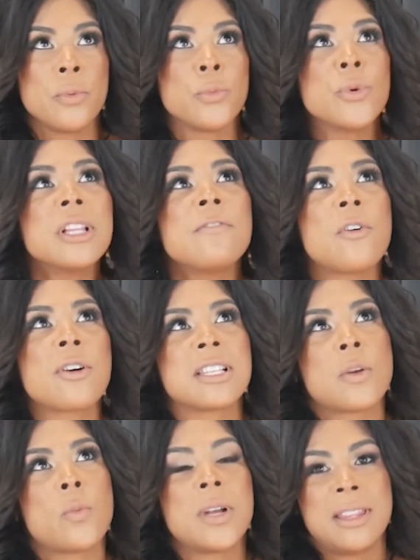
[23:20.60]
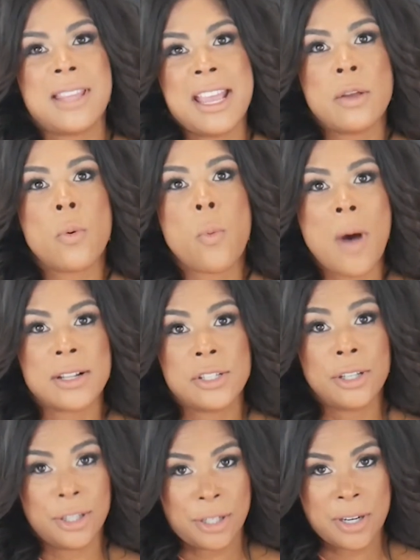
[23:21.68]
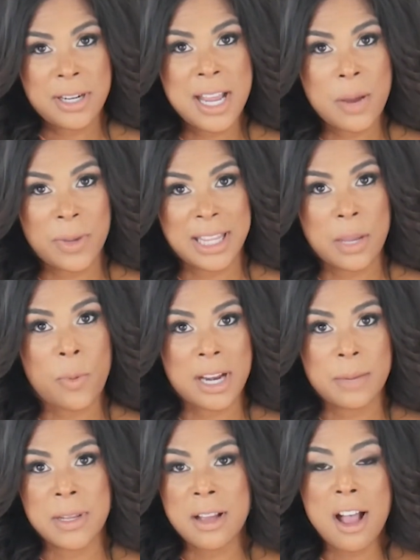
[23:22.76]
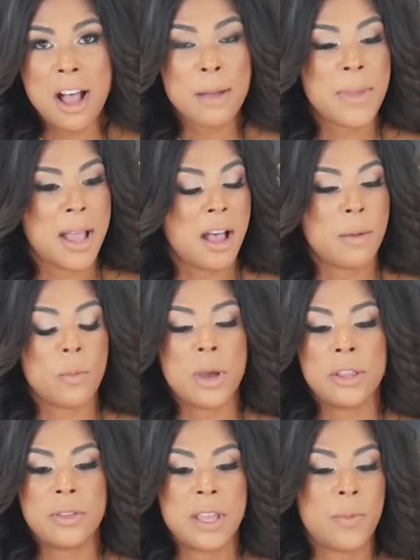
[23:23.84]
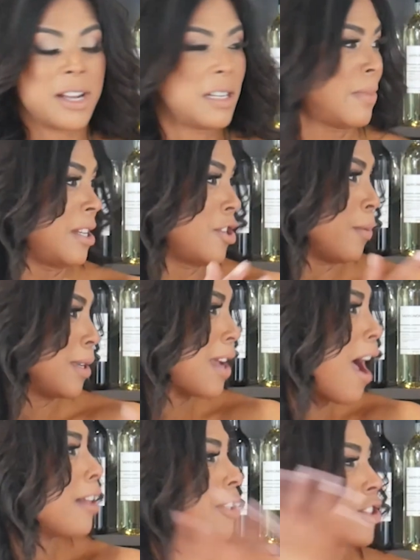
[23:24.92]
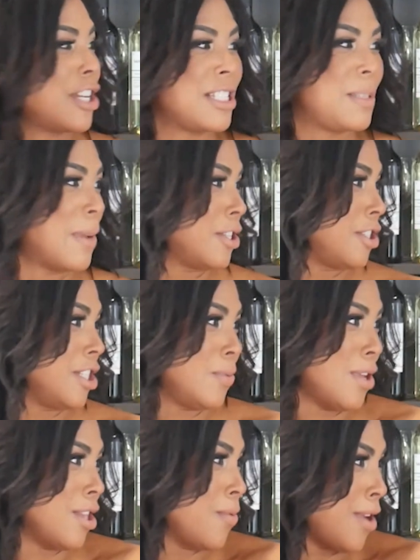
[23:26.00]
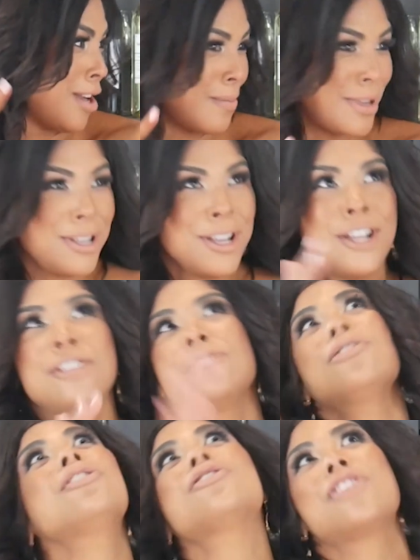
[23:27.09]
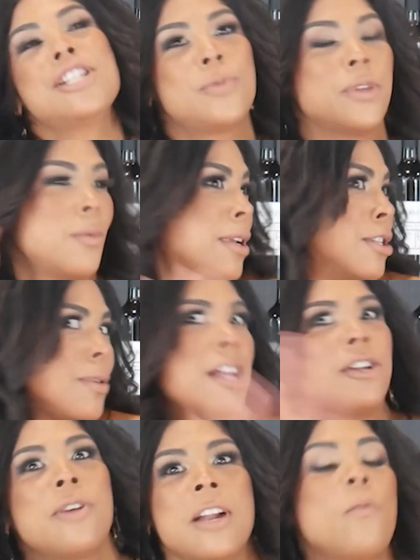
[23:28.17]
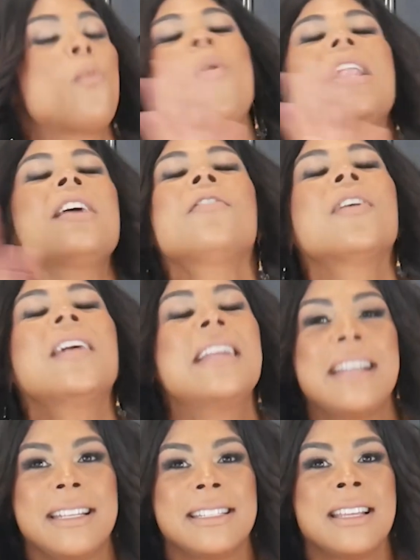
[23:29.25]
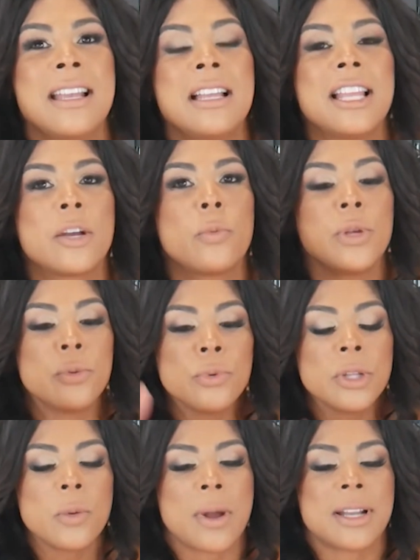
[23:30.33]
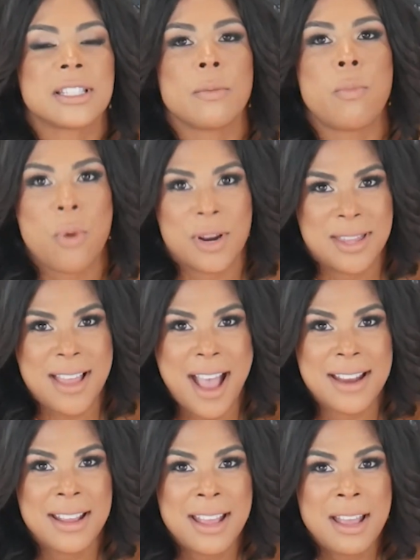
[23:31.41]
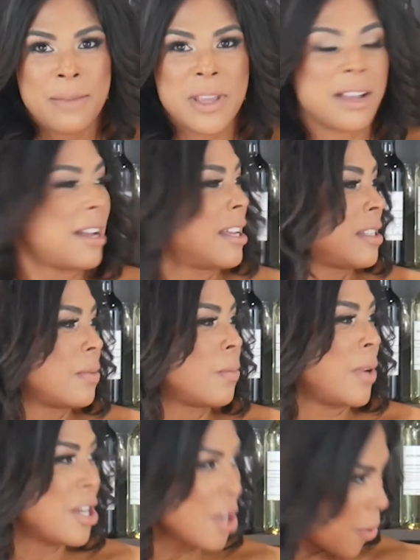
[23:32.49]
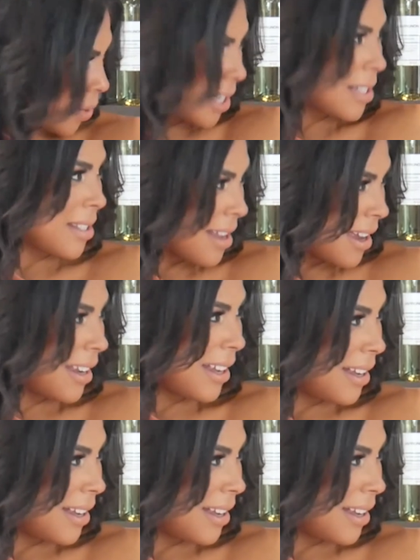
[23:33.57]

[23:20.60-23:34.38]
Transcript: really focus on what they want to learn and what they want to become, whether they want to be dermatologists, specialists, whether they want to be surgeons, whether they want to do integrative, whatever it is. Like, we really want to support that because we know what it's like